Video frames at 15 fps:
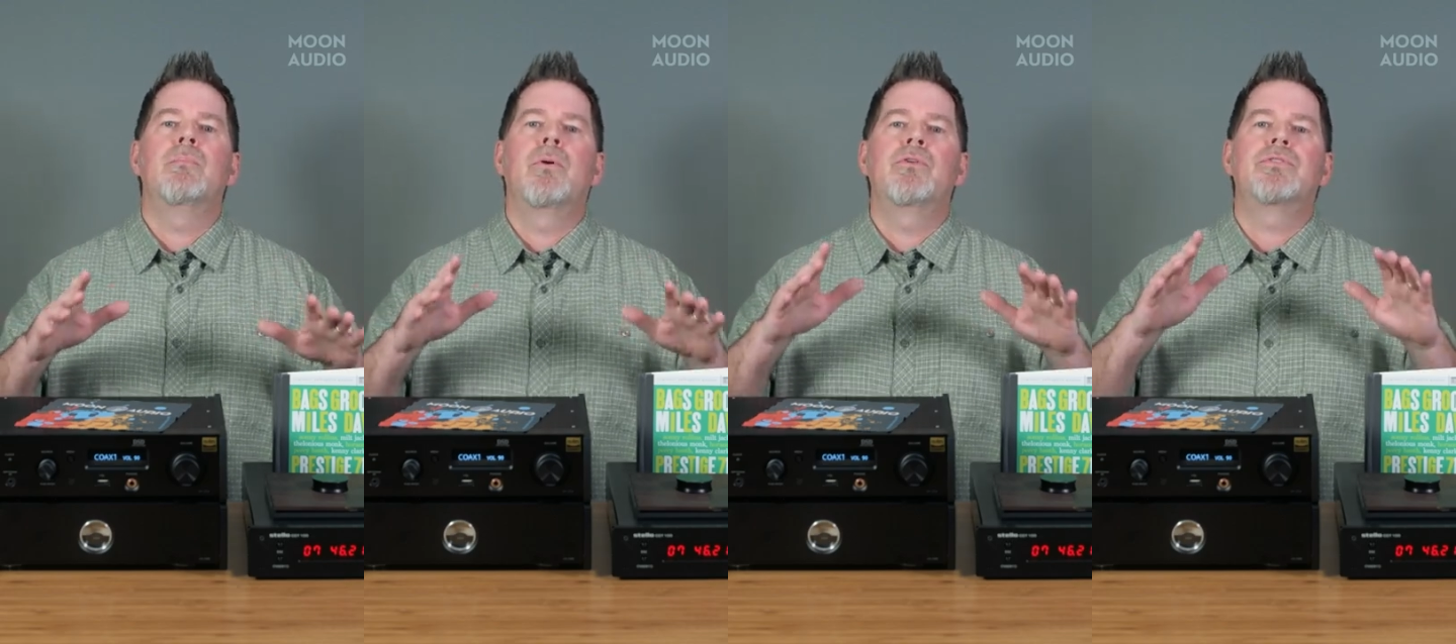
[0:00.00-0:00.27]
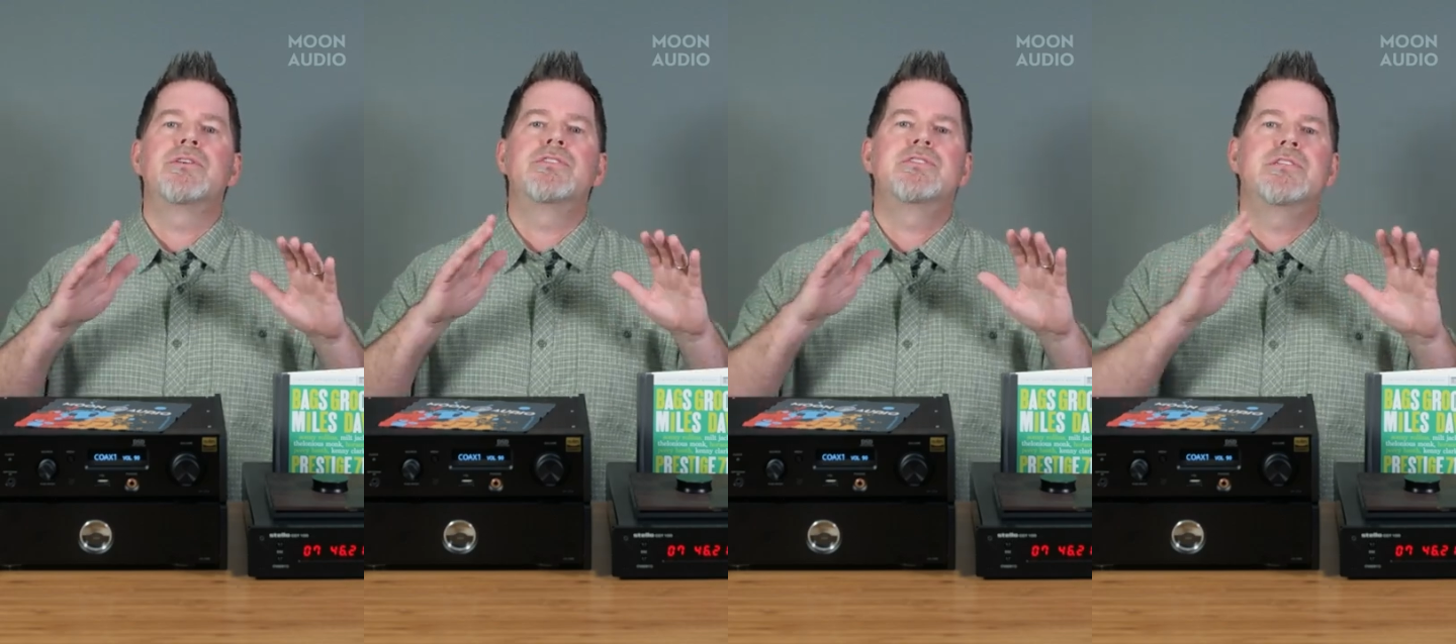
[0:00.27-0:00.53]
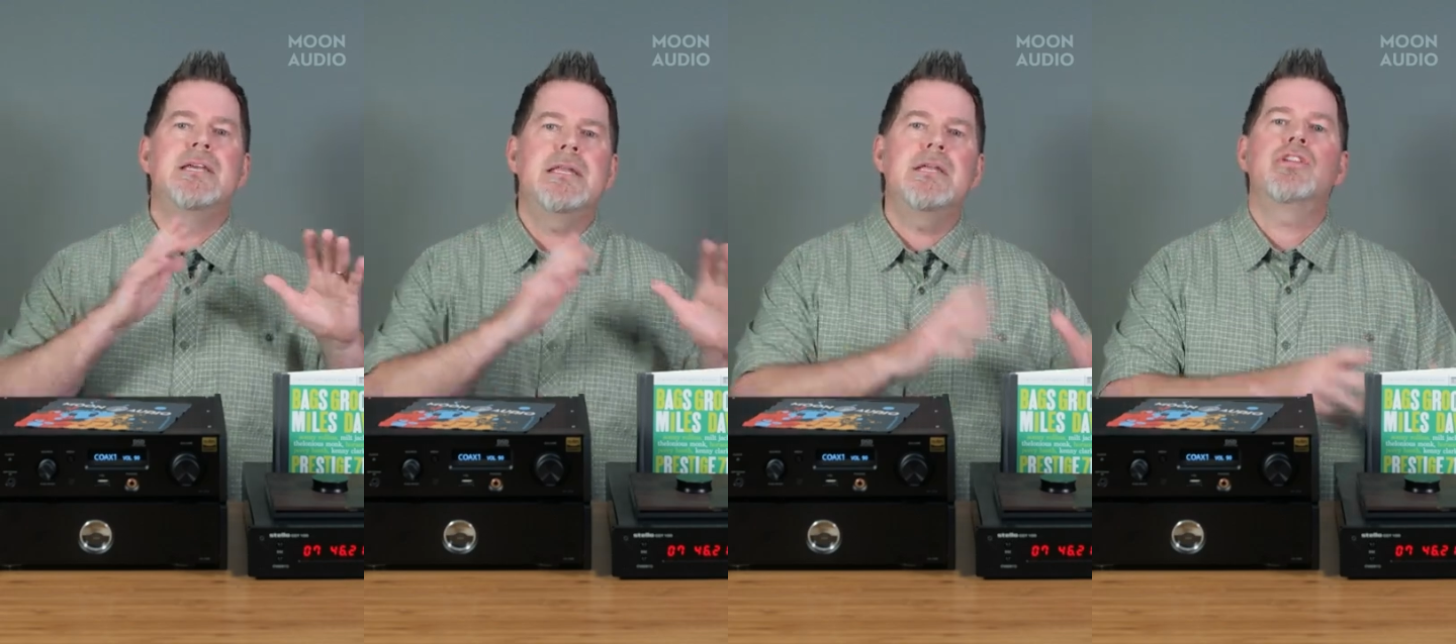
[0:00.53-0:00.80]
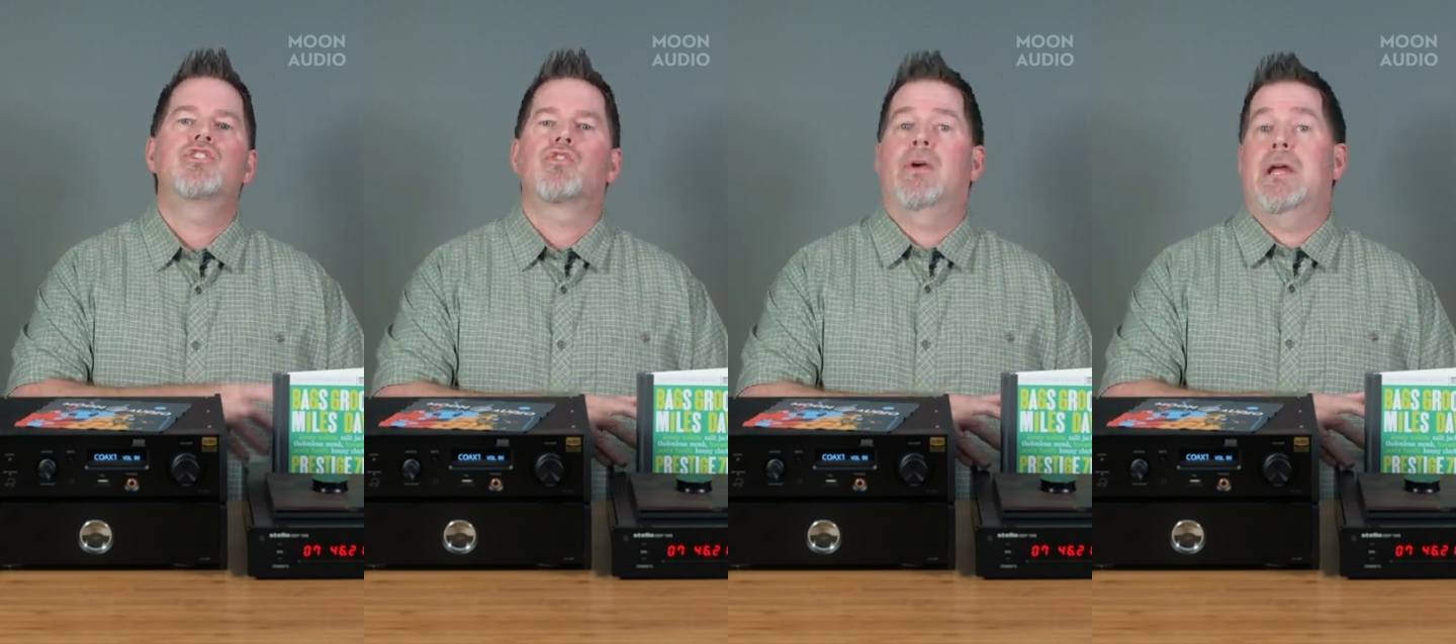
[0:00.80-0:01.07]
both the C
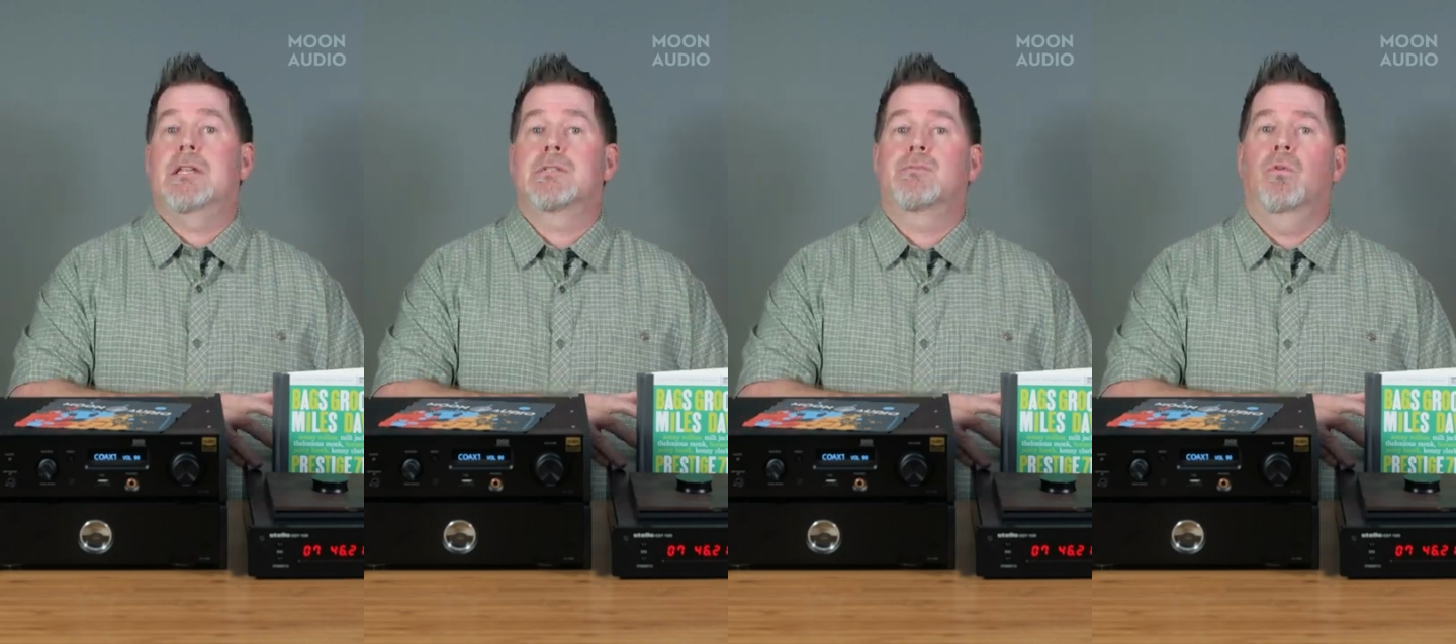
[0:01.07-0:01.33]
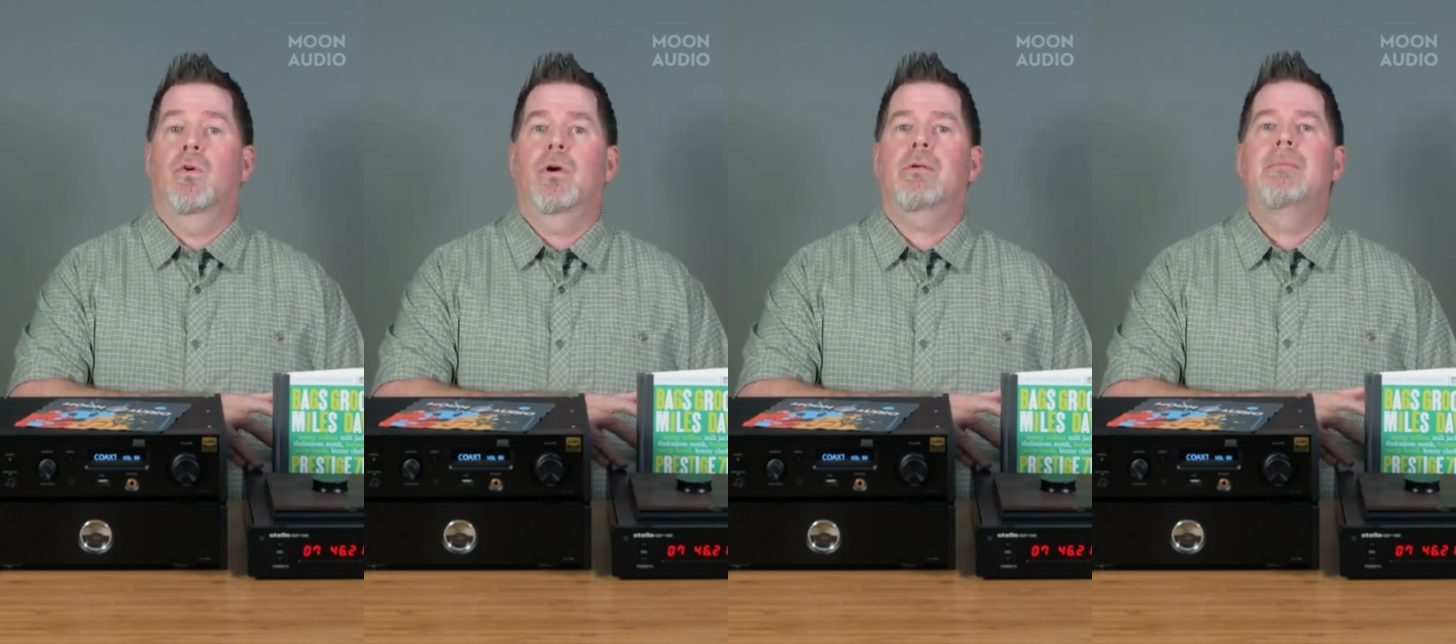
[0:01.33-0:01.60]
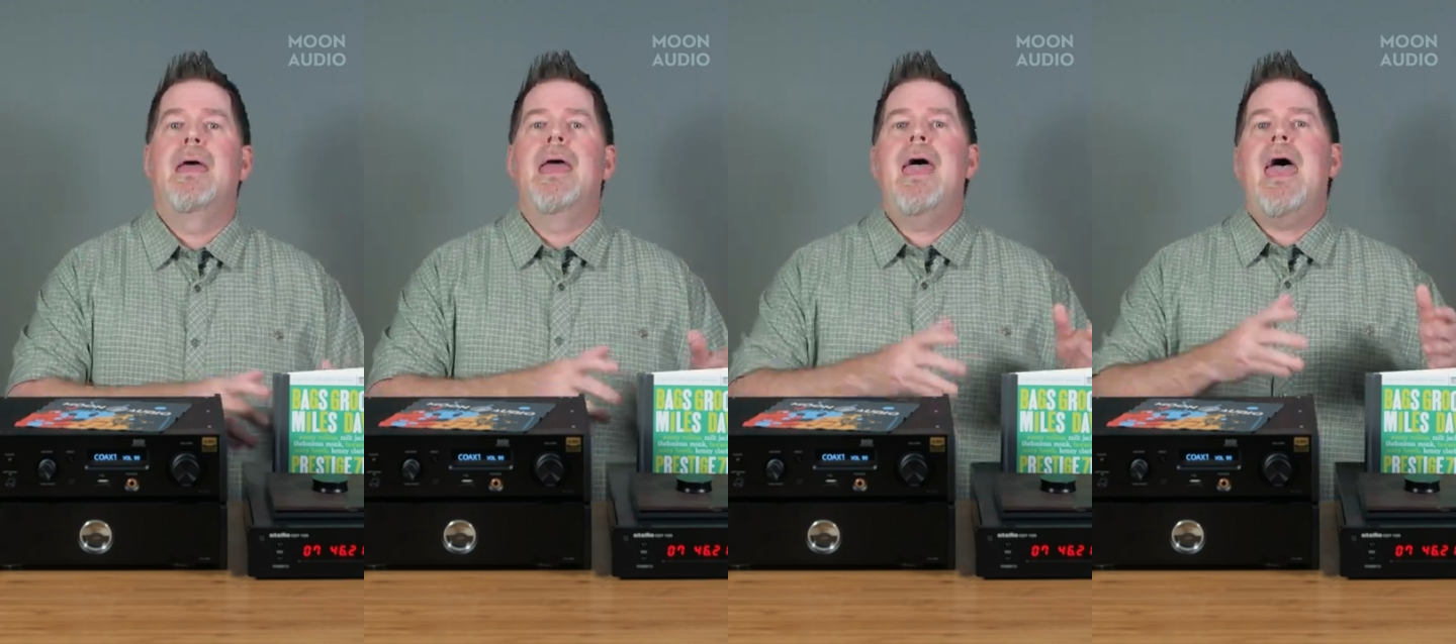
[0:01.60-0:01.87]
D transport